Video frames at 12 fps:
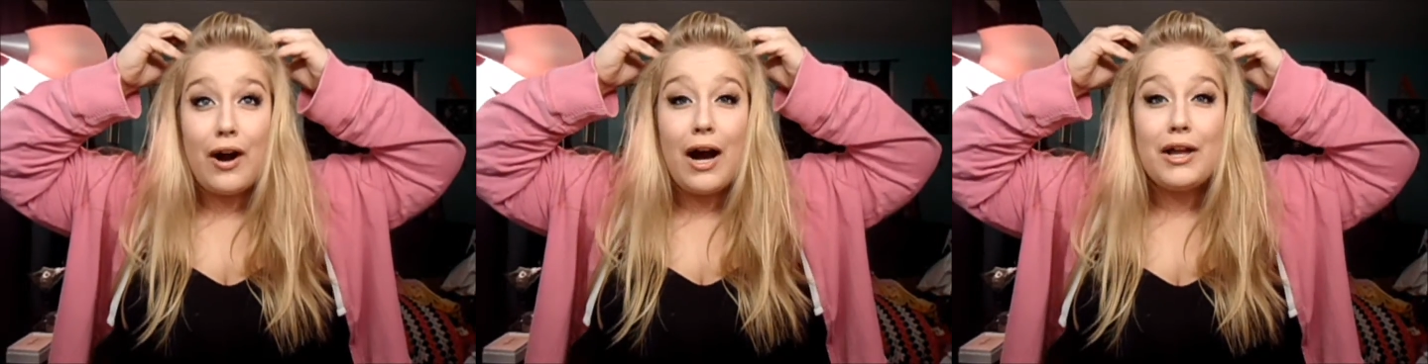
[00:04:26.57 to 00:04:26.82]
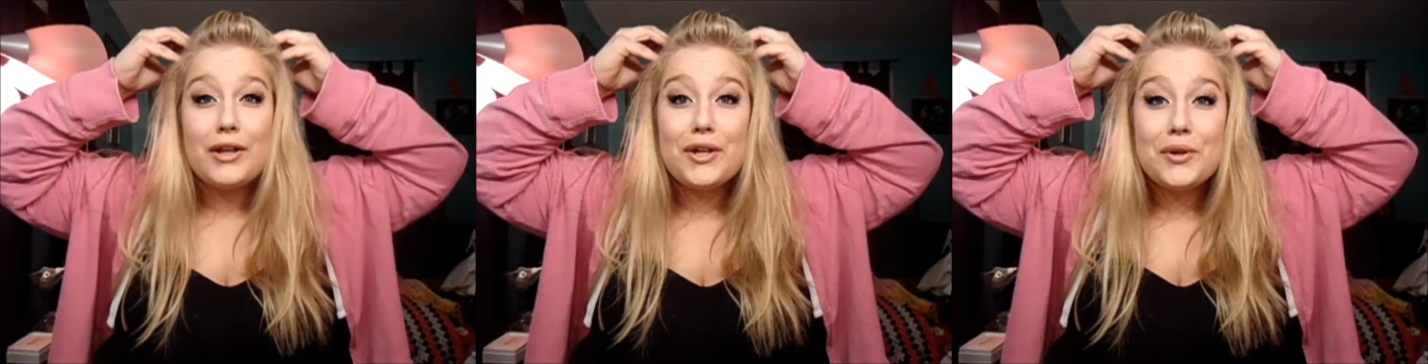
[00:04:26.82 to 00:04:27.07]

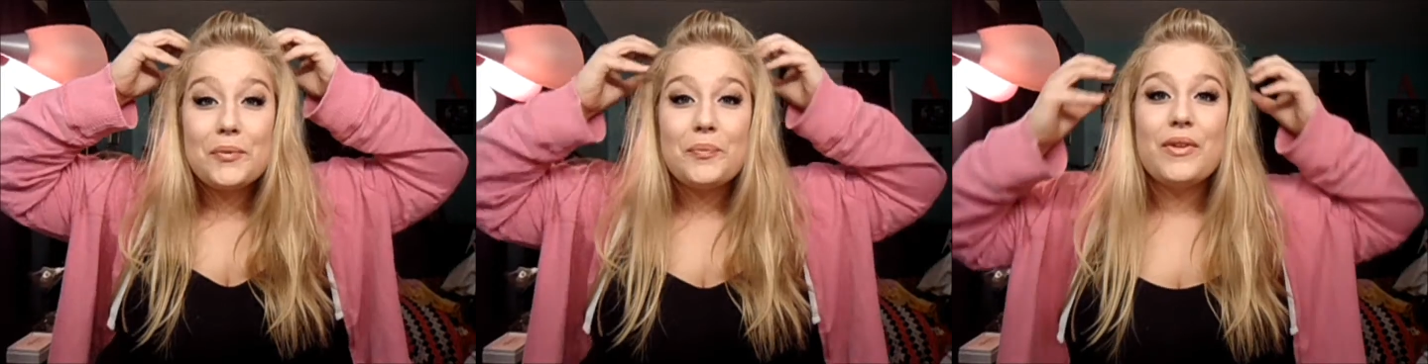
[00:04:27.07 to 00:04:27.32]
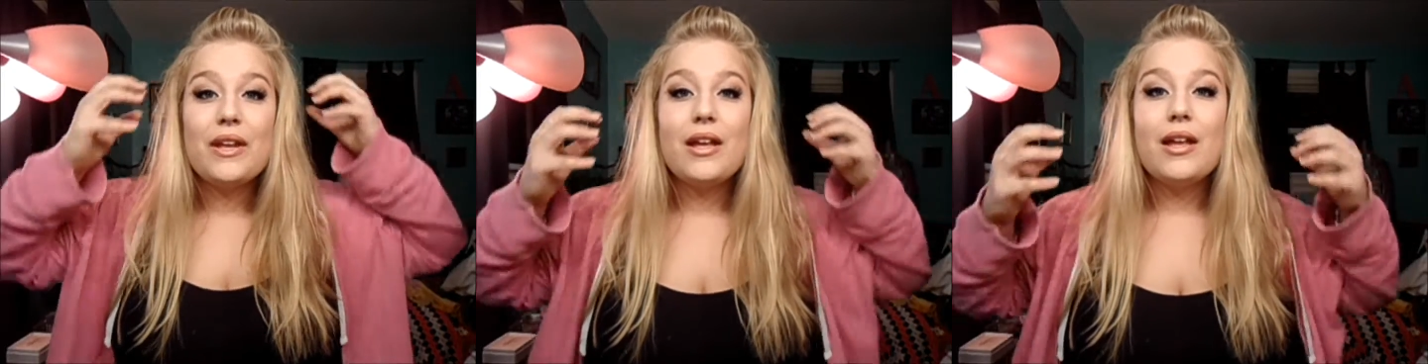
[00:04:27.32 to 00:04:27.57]
volume.
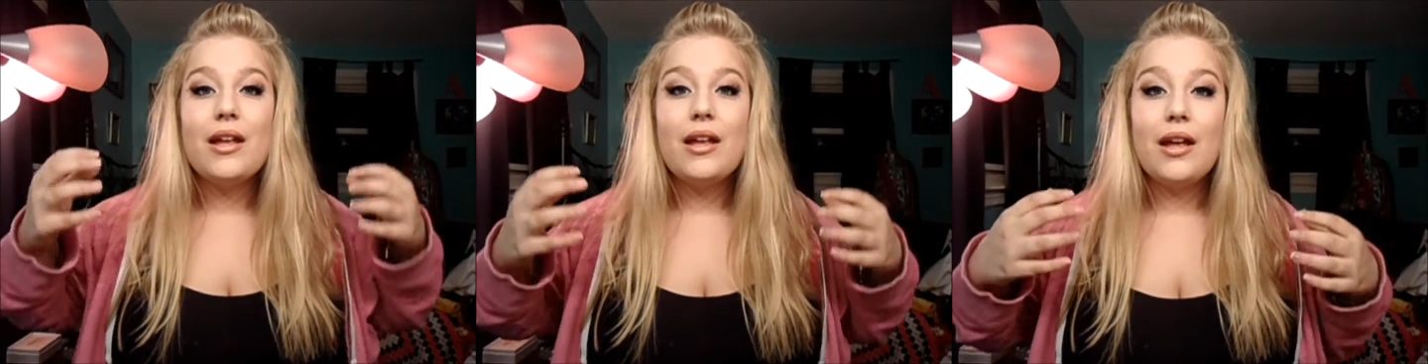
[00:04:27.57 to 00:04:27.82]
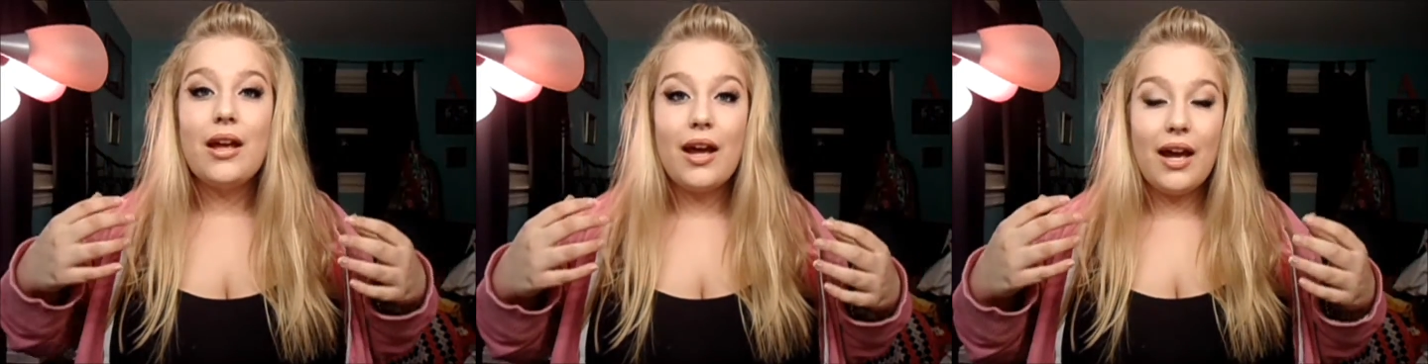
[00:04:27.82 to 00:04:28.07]

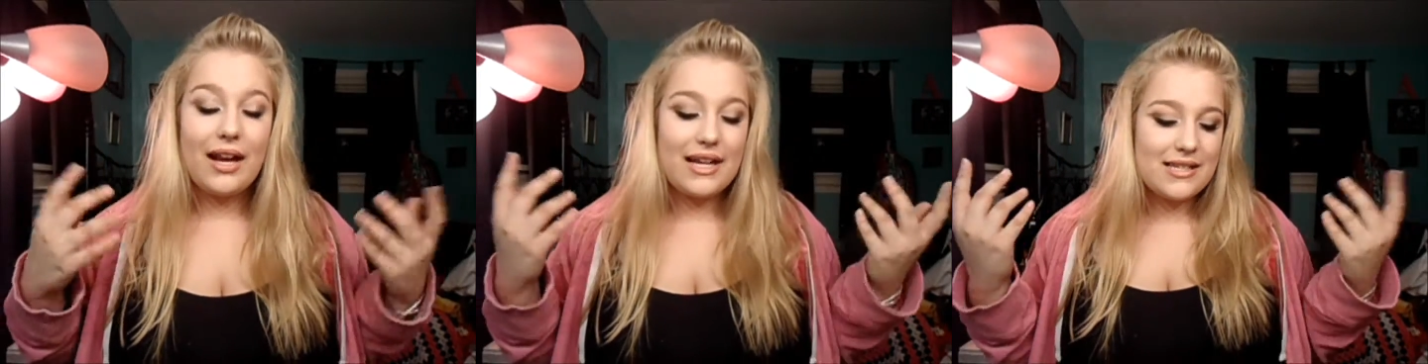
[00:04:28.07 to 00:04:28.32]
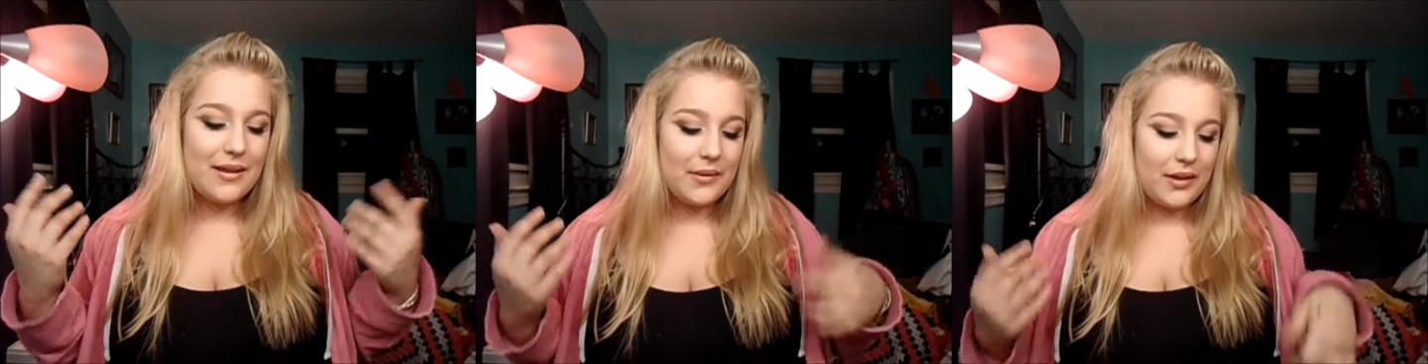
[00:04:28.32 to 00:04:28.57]
And I
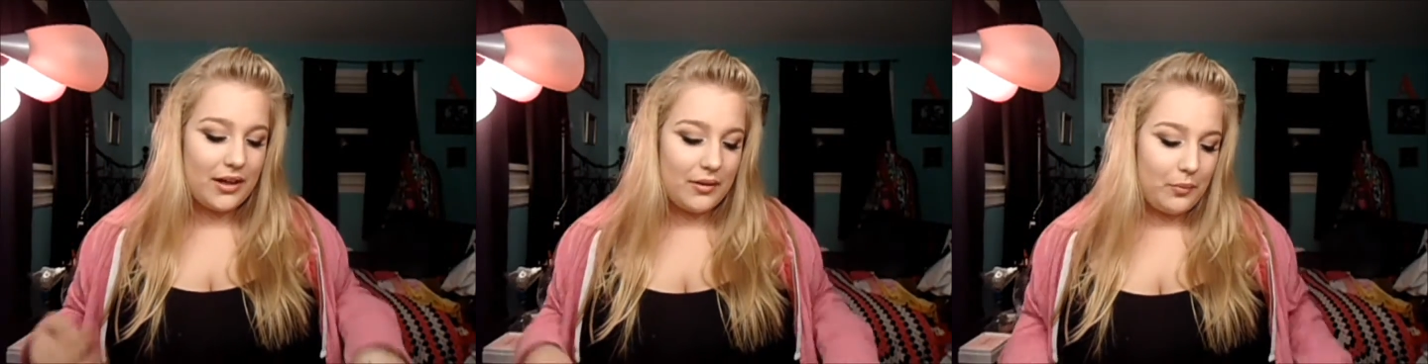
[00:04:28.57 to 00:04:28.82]
slept on it